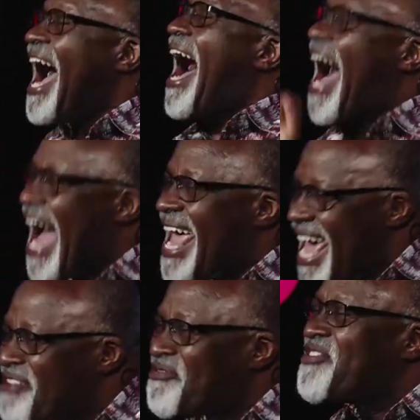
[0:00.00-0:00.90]

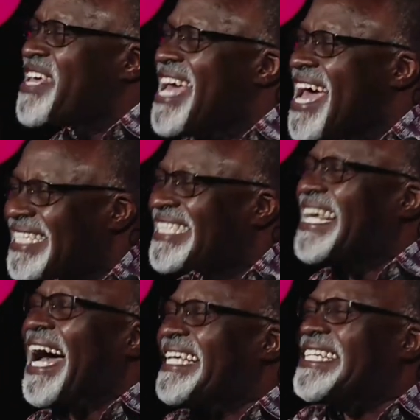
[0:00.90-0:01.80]
IFES
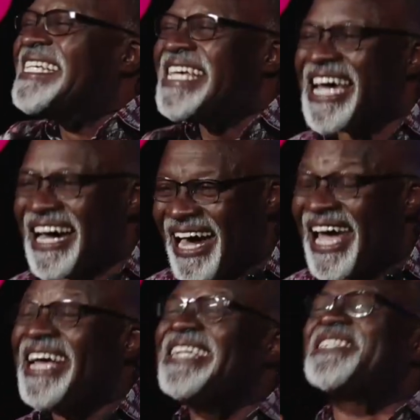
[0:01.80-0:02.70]
idea
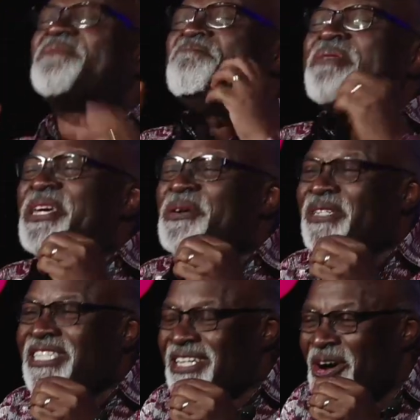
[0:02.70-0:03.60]
is
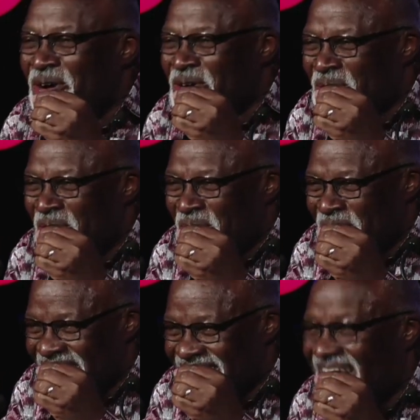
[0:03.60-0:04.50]
built on
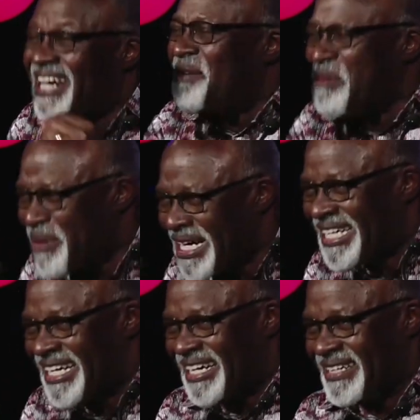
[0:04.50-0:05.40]
conquest. Let me be
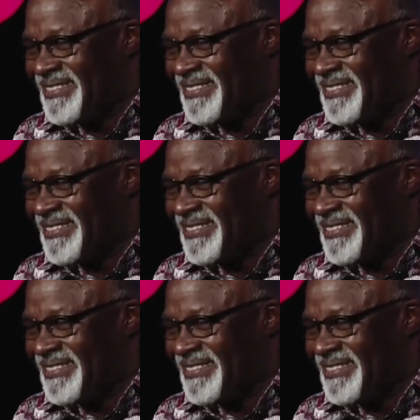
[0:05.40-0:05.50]
clear.